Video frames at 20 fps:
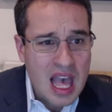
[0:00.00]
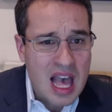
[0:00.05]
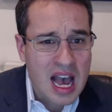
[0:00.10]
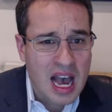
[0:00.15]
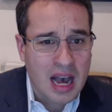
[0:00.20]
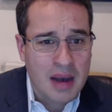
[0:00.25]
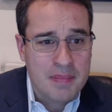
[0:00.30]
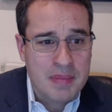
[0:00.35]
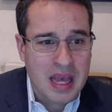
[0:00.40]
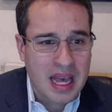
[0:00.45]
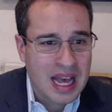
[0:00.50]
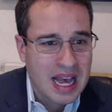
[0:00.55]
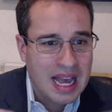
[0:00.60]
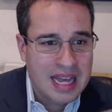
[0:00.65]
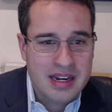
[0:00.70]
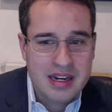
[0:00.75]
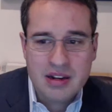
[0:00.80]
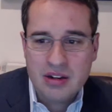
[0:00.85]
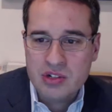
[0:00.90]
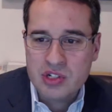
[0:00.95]

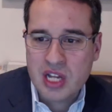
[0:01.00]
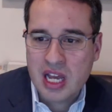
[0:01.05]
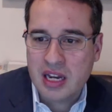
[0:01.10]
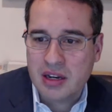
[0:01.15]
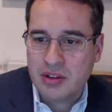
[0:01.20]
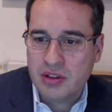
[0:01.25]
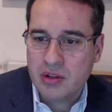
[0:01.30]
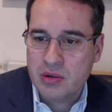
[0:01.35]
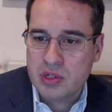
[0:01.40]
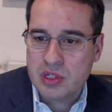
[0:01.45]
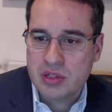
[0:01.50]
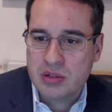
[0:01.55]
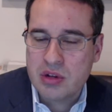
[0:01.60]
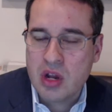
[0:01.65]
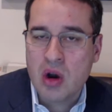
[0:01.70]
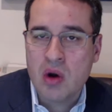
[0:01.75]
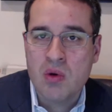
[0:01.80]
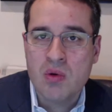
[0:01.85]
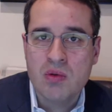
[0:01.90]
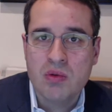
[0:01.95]
I didn't understand. There's
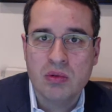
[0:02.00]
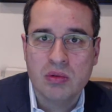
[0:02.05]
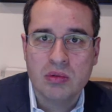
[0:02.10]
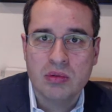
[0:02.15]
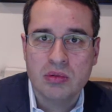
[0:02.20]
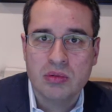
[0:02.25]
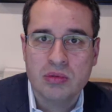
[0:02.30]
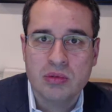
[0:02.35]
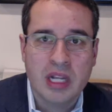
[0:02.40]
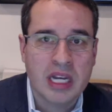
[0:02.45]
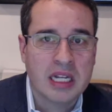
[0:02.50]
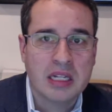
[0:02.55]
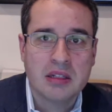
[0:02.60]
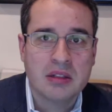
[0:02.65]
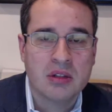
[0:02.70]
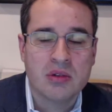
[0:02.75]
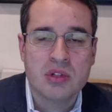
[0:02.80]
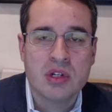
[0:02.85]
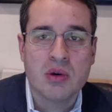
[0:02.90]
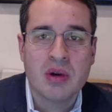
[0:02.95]
no
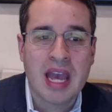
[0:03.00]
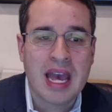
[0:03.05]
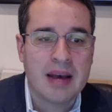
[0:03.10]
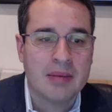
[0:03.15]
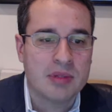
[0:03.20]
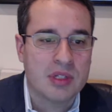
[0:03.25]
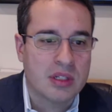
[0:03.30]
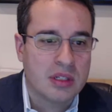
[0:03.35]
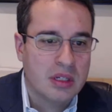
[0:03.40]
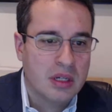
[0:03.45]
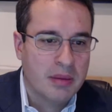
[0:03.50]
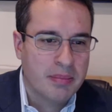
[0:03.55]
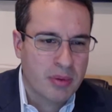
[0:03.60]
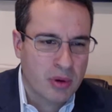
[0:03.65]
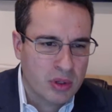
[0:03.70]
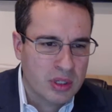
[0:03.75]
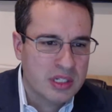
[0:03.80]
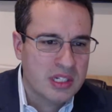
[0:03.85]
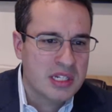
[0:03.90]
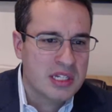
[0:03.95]
cabs.
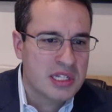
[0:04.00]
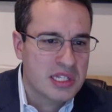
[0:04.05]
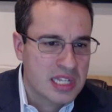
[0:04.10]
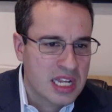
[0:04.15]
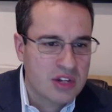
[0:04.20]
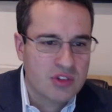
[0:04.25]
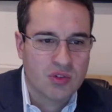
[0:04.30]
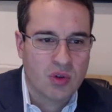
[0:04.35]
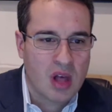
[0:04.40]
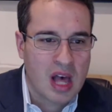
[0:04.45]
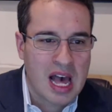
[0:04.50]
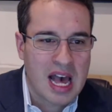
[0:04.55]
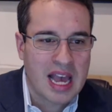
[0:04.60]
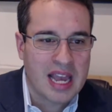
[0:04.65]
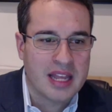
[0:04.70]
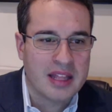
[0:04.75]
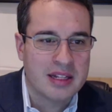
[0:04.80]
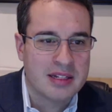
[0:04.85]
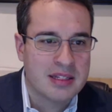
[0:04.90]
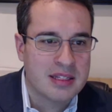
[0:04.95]
Burlington Central
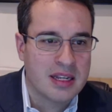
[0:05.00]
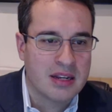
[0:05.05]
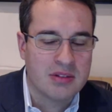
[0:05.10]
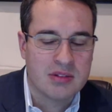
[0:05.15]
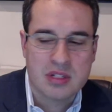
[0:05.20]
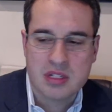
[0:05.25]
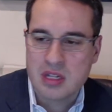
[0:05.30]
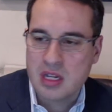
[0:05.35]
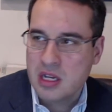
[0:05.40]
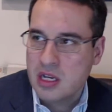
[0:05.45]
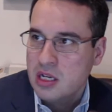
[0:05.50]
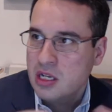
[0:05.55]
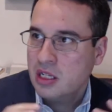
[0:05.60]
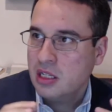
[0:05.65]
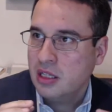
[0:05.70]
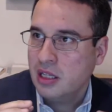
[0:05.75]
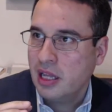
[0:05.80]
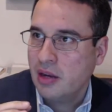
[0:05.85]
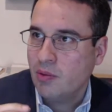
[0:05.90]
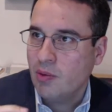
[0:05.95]
High. That sounds
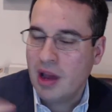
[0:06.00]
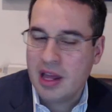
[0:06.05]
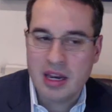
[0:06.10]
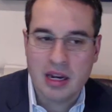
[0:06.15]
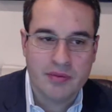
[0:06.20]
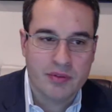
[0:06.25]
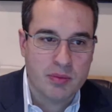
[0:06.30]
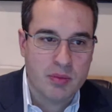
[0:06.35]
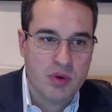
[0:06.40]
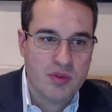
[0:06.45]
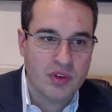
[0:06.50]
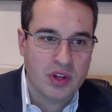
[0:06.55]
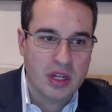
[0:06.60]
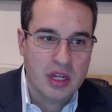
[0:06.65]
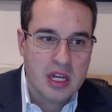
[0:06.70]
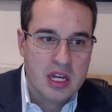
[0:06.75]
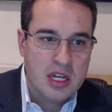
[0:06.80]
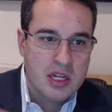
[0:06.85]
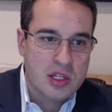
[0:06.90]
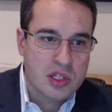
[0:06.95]
like right out of a movie.
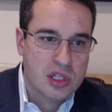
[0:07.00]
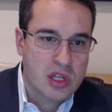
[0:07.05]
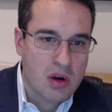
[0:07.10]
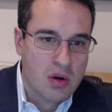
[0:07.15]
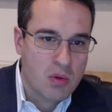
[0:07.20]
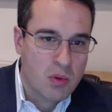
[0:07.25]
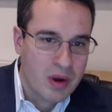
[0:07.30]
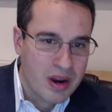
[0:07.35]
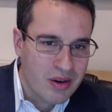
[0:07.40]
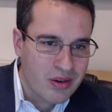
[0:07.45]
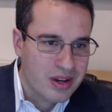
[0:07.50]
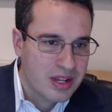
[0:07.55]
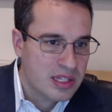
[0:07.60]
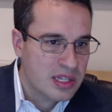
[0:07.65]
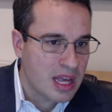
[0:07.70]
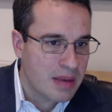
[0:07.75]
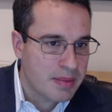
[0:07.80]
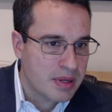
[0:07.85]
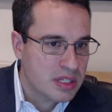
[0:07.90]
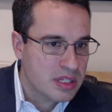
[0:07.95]
So where
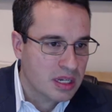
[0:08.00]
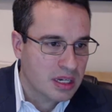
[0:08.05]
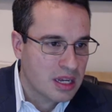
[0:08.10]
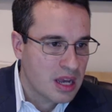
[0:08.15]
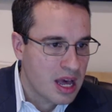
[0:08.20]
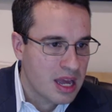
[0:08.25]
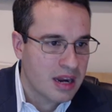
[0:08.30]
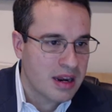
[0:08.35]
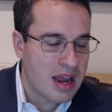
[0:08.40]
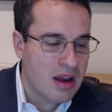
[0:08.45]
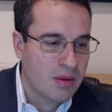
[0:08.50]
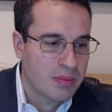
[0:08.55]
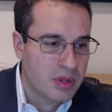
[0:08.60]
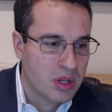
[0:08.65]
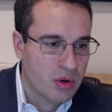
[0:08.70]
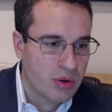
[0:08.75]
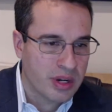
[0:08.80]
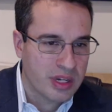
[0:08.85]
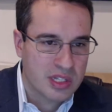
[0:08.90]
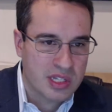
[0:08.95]
is Emma's? God, and now I'm
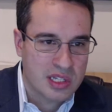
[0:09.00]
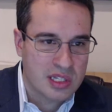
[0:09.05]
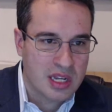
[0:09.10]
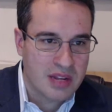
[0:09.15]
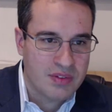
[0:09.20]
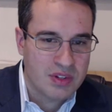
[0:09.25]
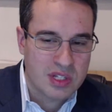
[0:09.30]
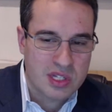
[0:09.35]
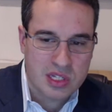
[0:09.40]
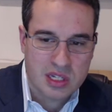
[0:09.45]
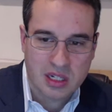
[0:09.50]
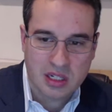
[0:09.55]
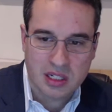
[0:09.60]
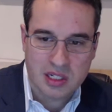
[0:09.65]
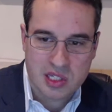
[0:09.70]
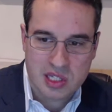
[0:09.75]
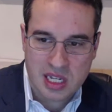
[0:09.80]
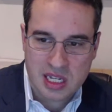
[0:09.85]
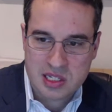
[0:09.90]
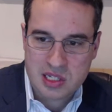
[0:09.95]
curious. Does it even still
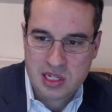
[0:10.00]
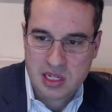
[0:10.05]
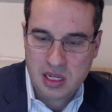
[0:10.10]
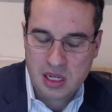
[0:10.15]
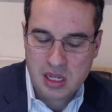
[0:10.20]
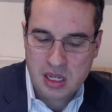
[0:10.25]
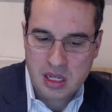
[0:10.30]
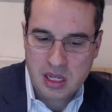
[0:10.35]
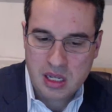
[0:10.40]
exist?